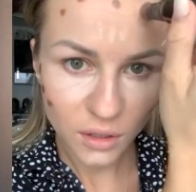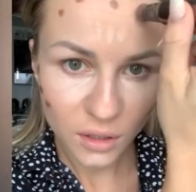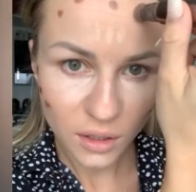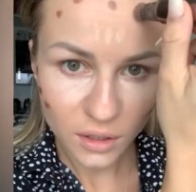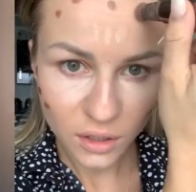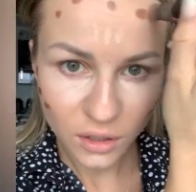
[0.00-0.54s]

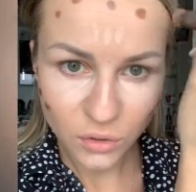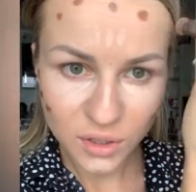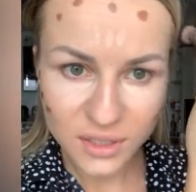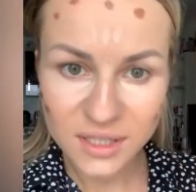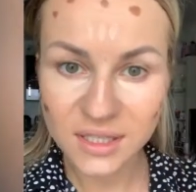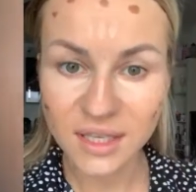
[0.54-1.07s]
and you
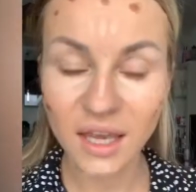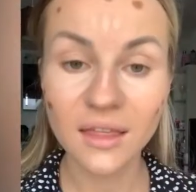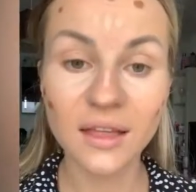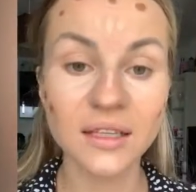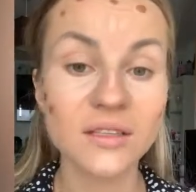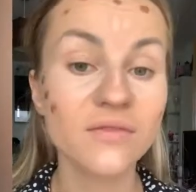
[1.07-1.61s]
can see
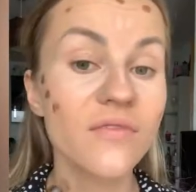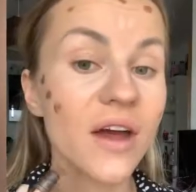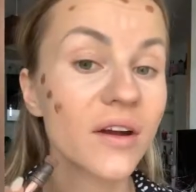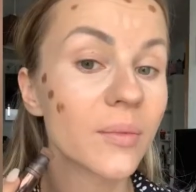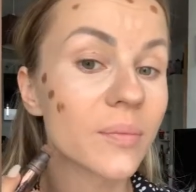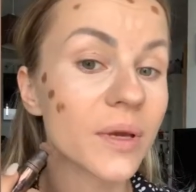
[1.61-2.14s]
that it's
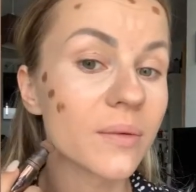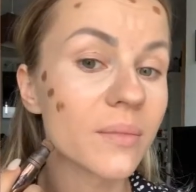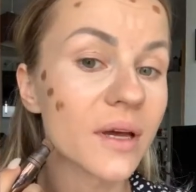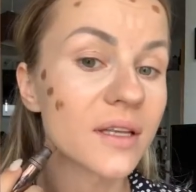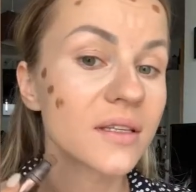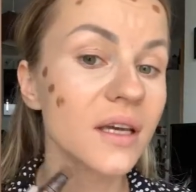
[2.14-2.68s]
very
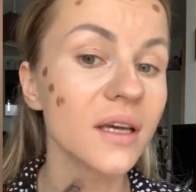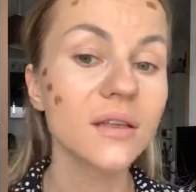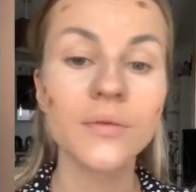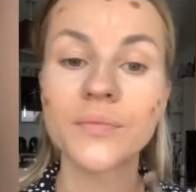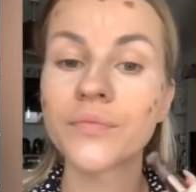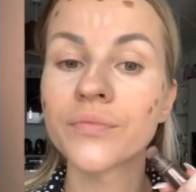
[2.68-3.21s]
pigmented,
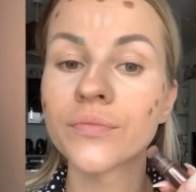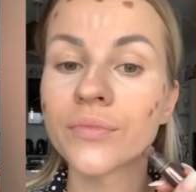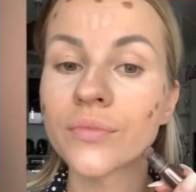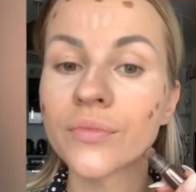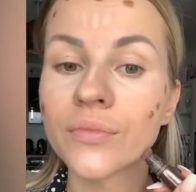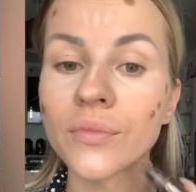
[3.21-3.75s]

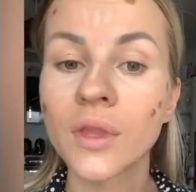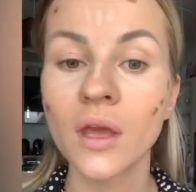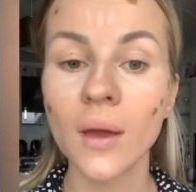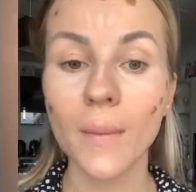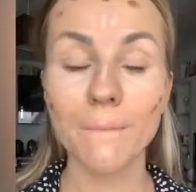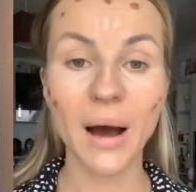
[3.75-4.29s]

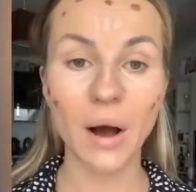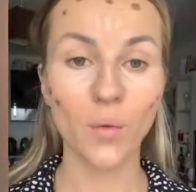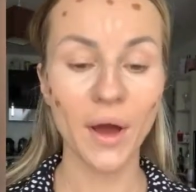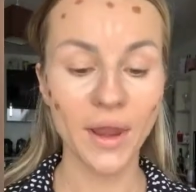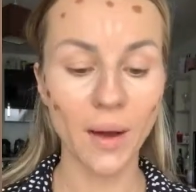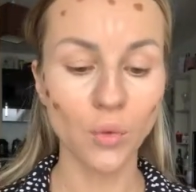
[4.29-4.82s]
but
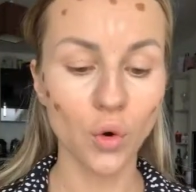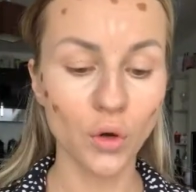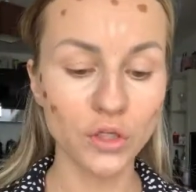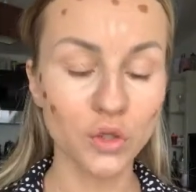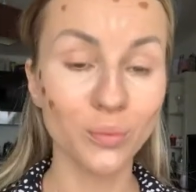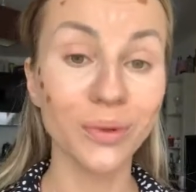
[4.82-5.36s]
when I'm
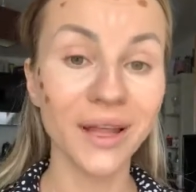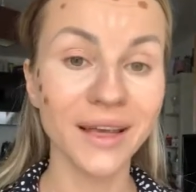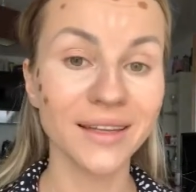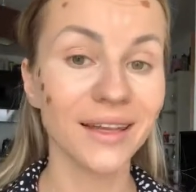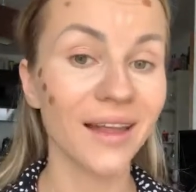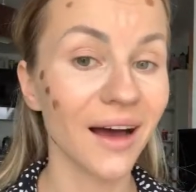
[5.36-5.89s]
going to
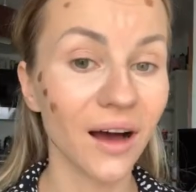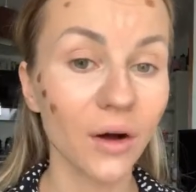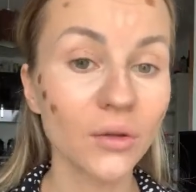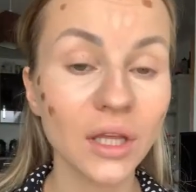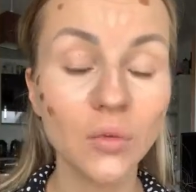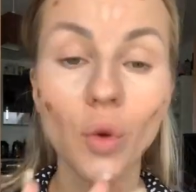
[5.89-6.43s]
blend it
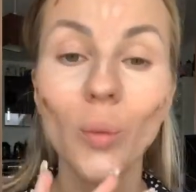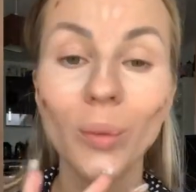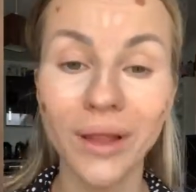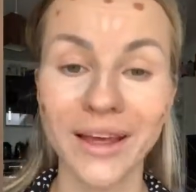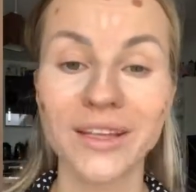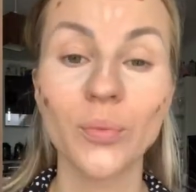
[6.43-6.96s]
out, it will
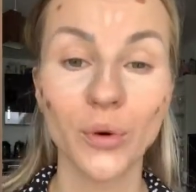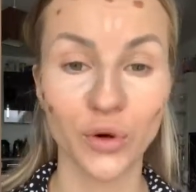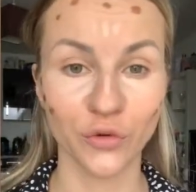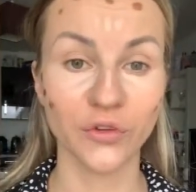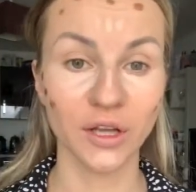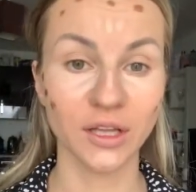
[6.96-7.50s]
blend
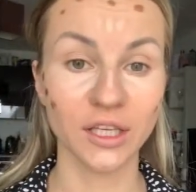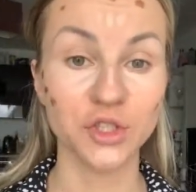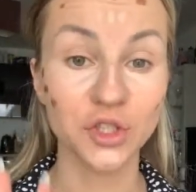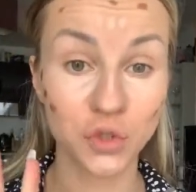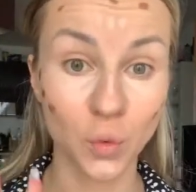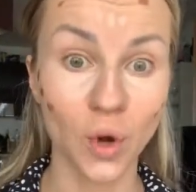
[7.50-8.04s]
perfectly.
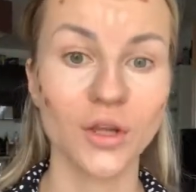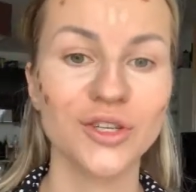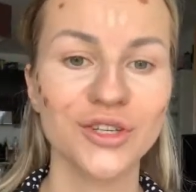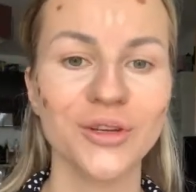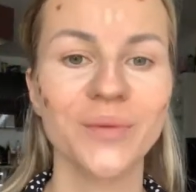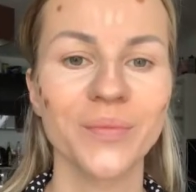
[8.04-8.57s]
Just watch.